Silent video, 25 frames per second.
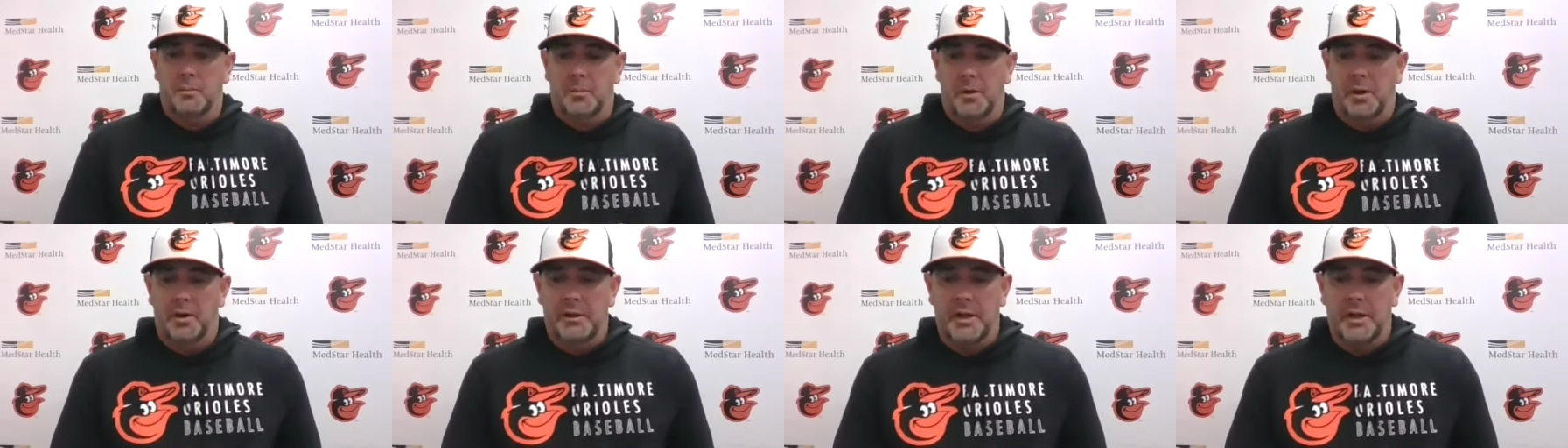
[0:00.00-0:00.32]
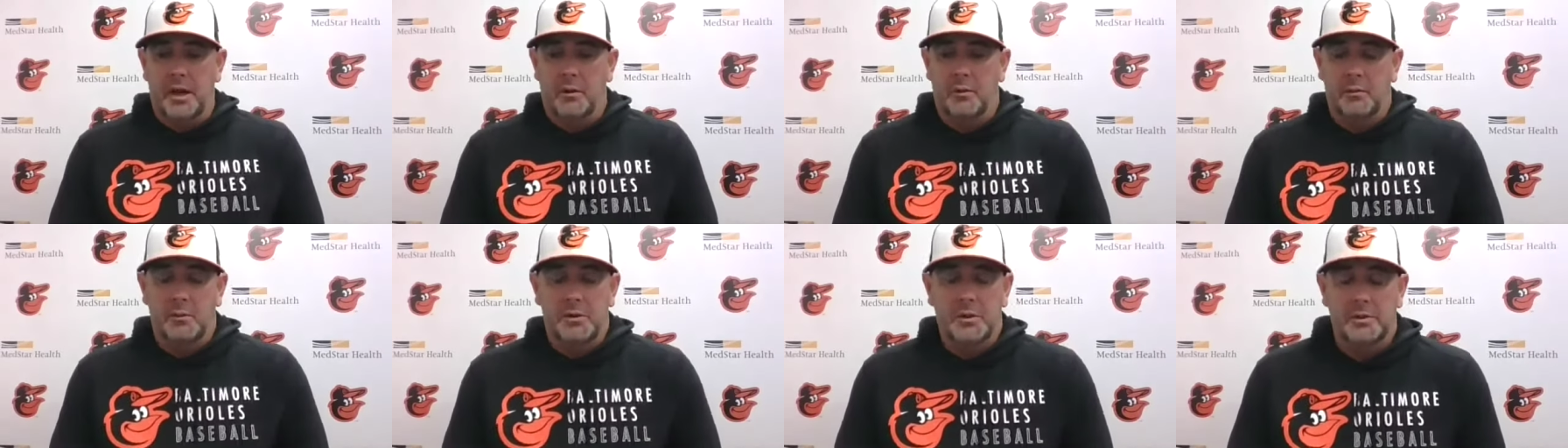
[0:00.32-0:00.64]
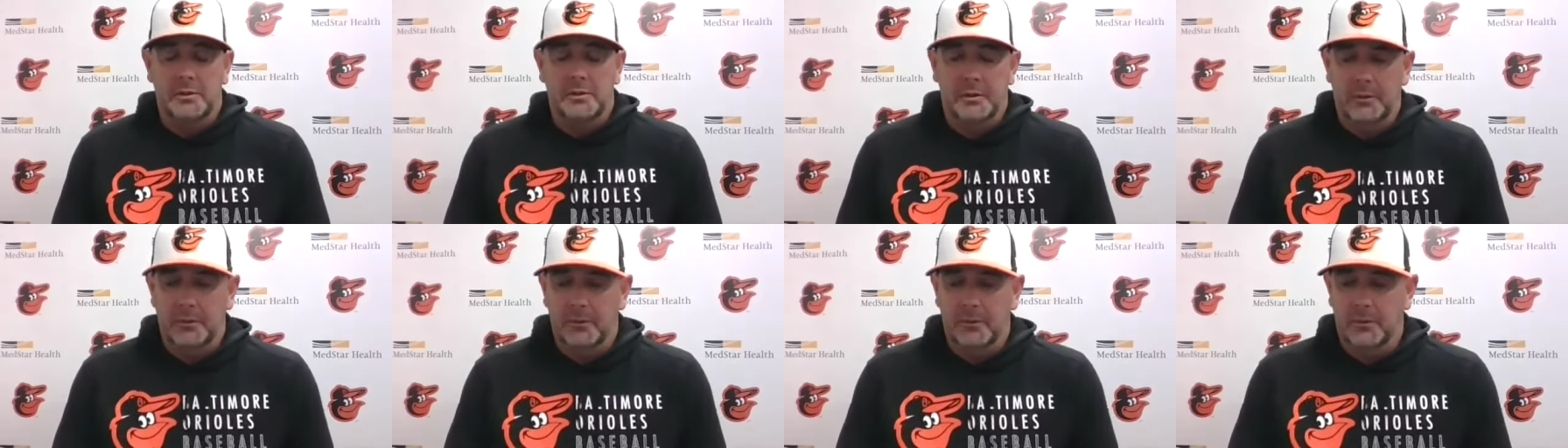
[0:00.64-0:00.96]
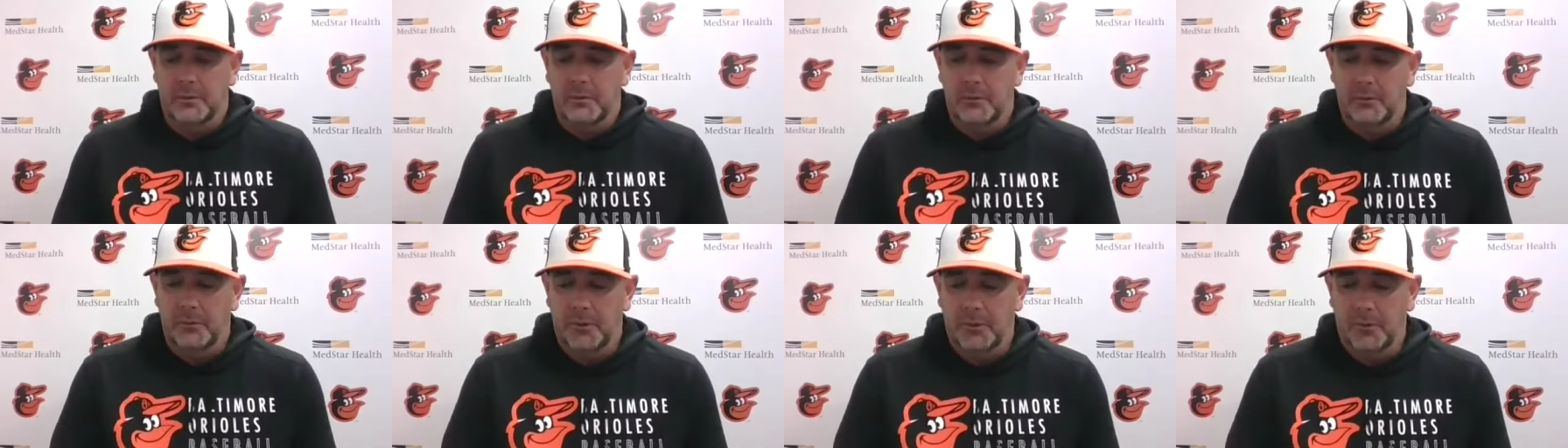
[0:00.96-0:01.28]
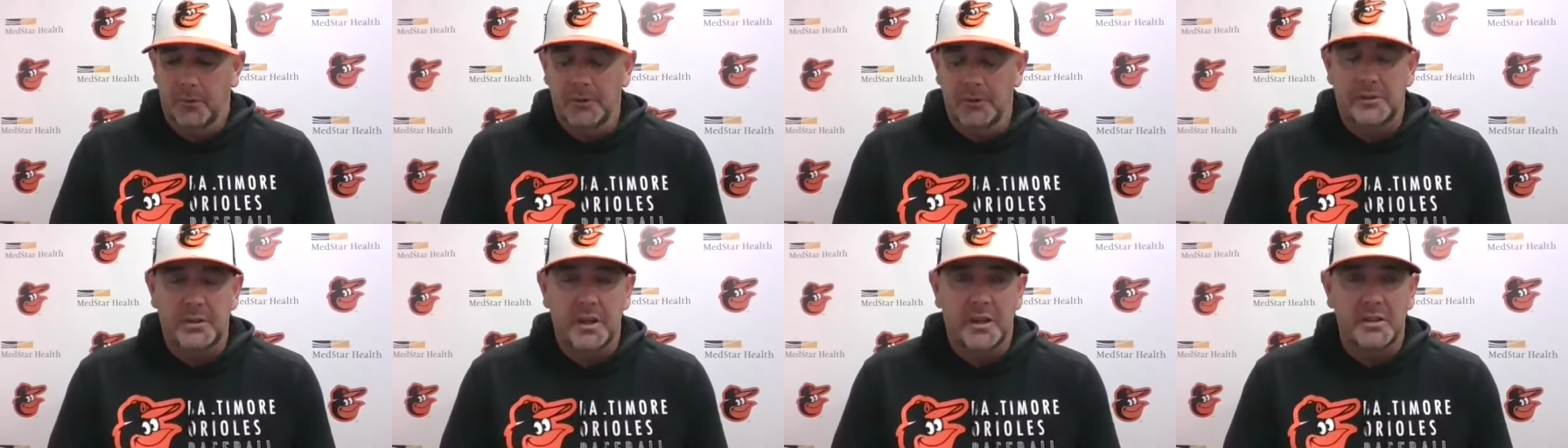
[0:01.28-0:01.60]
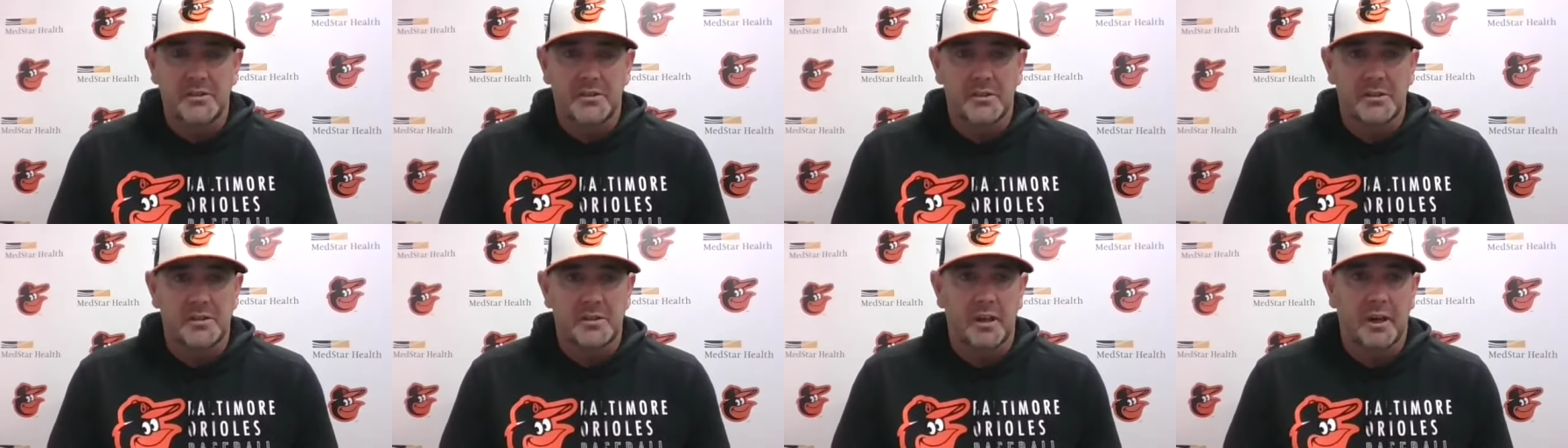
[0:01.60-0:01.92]
But yeah, we you know we
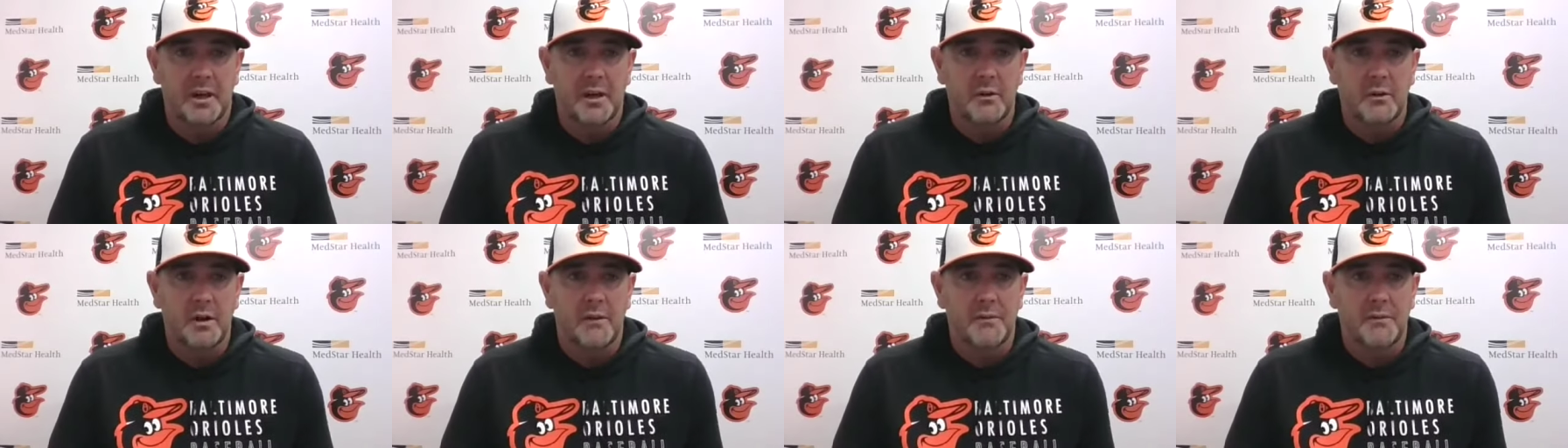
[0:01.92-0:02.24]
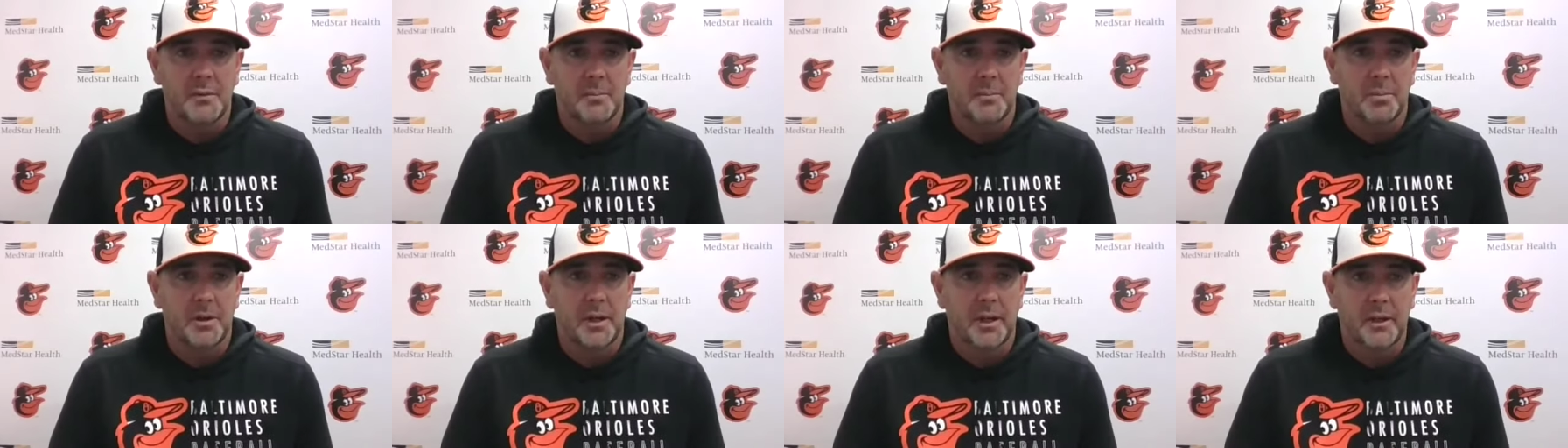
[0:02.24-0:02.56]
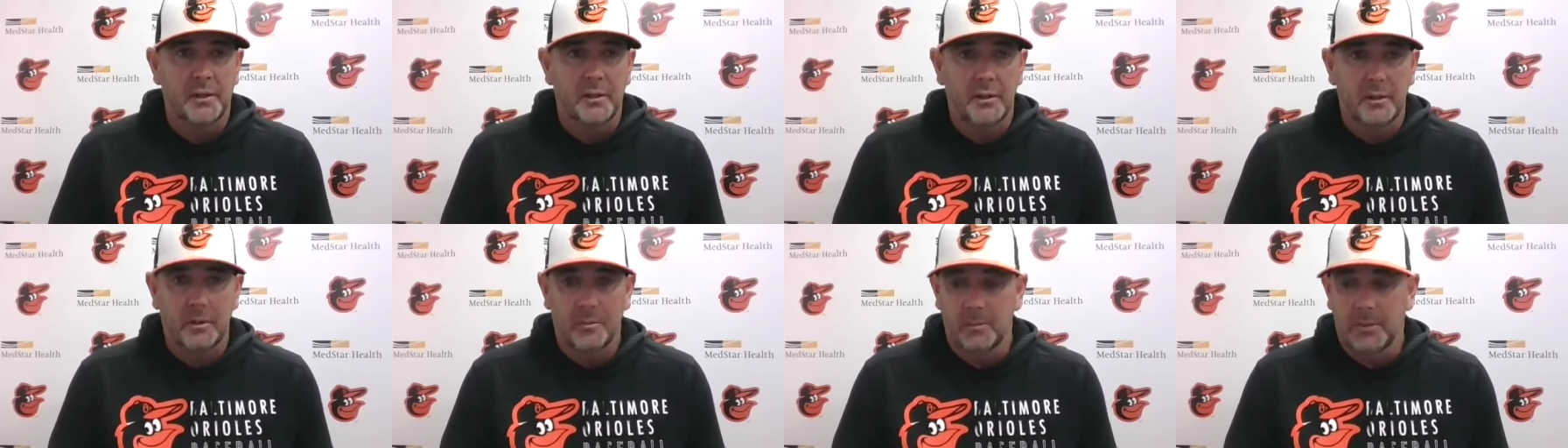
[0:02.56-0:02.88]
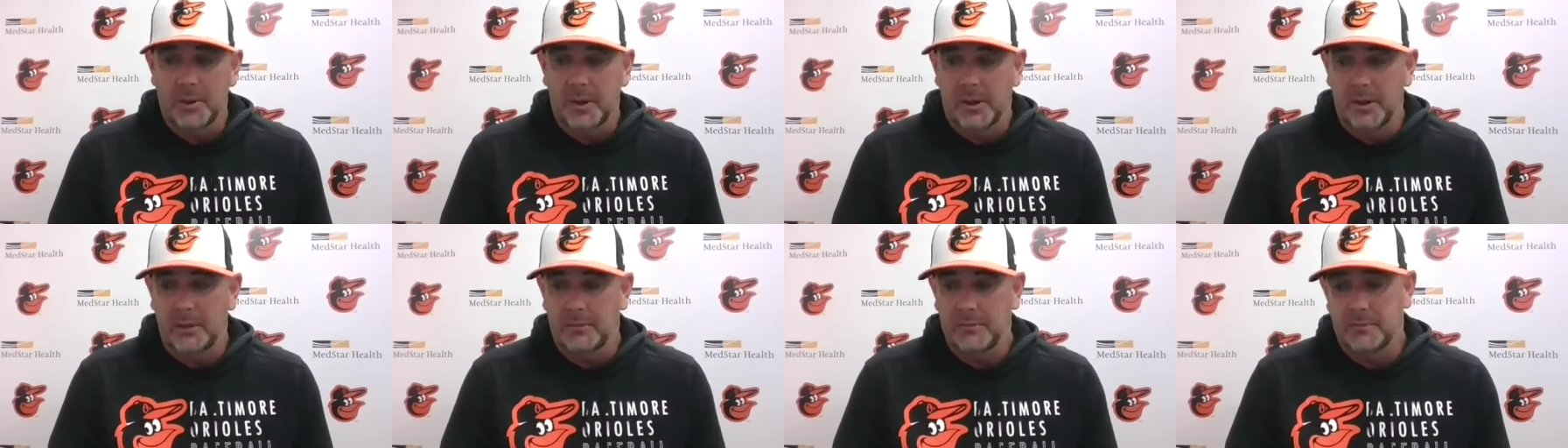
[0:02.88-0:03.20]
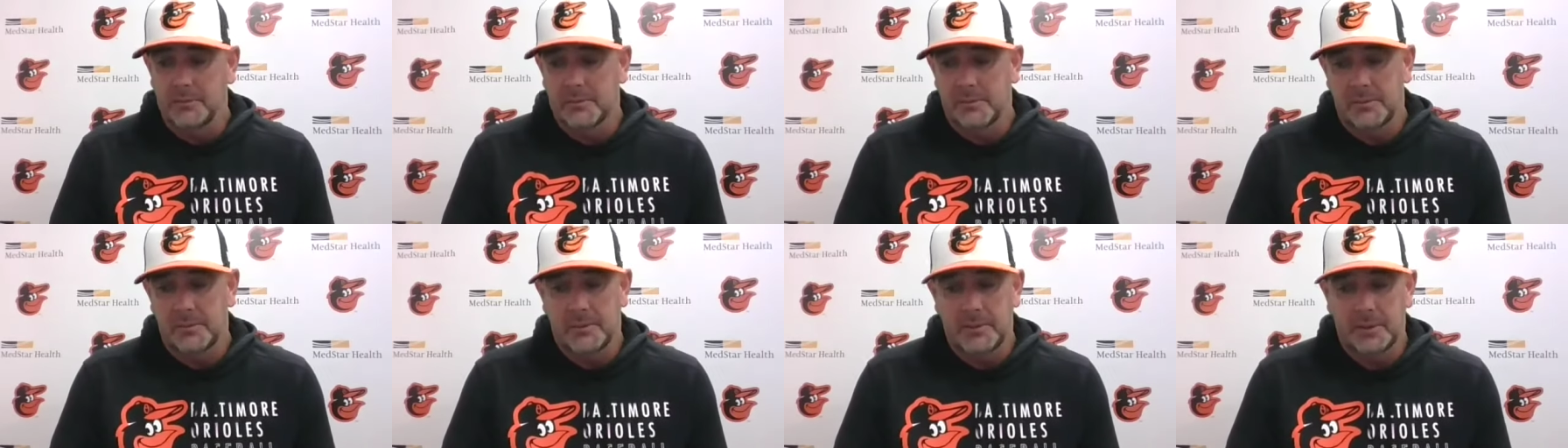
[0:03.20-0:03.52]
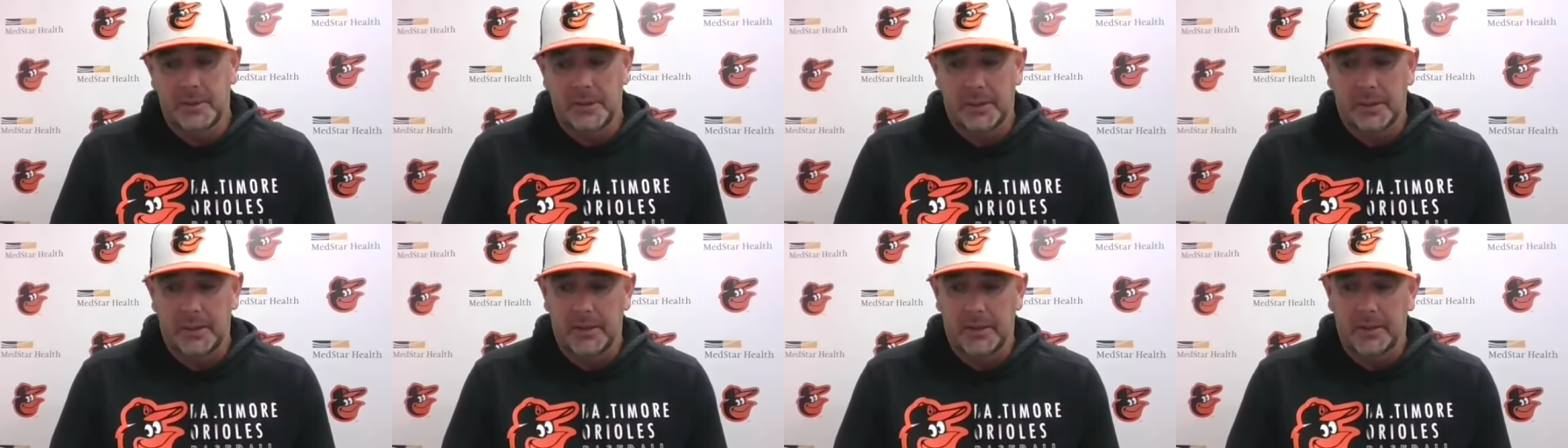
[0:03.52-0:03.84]
chased the slider off the plate a little bit,
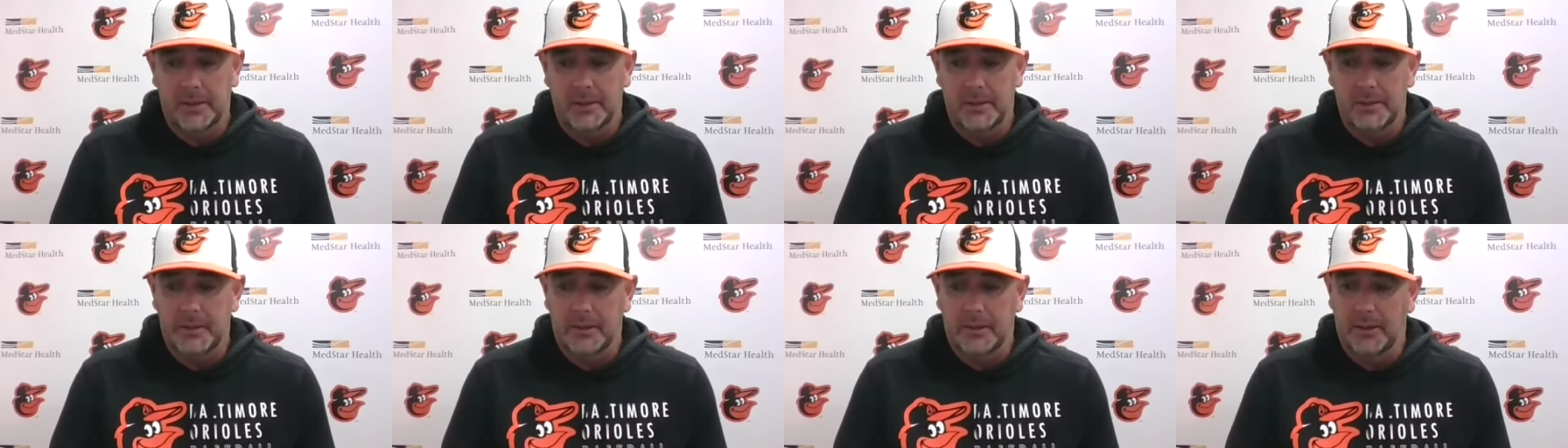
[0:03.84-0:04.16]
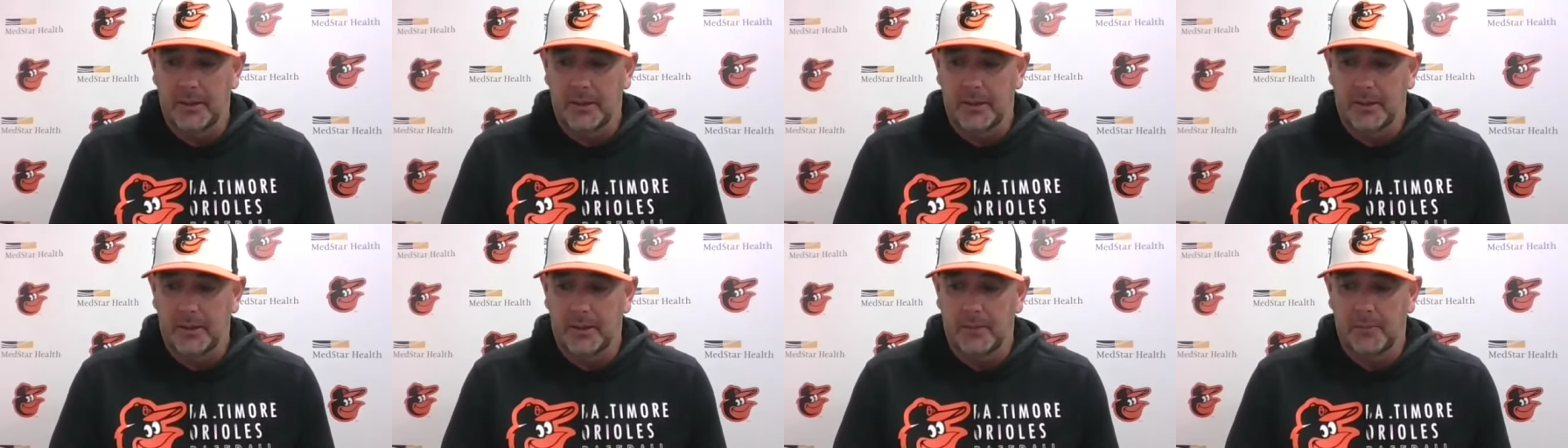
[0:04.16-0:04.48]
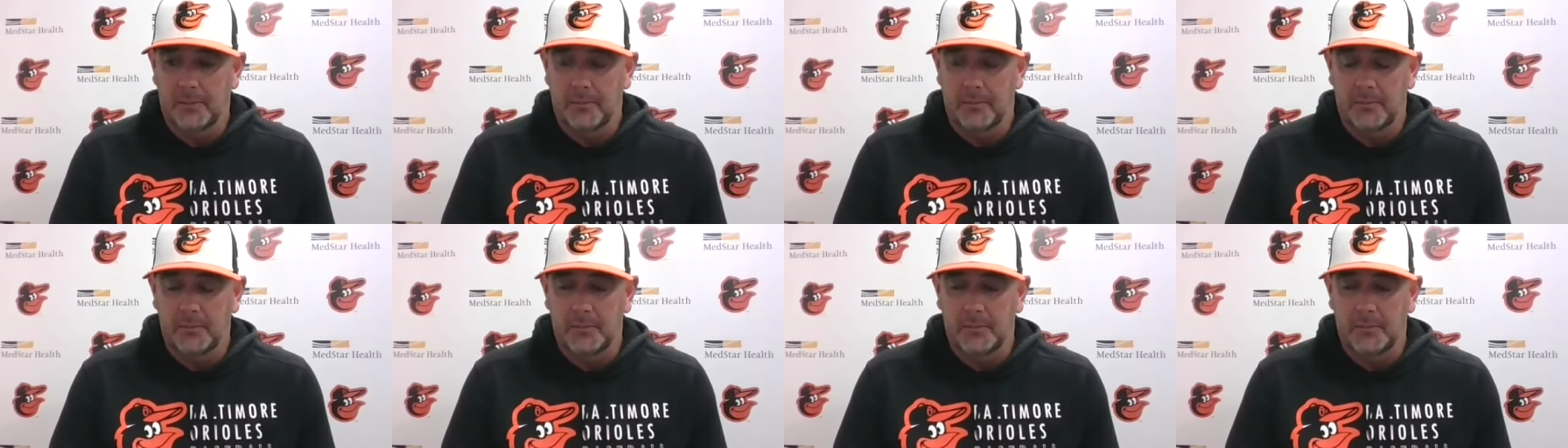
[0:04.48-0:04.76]
and uh,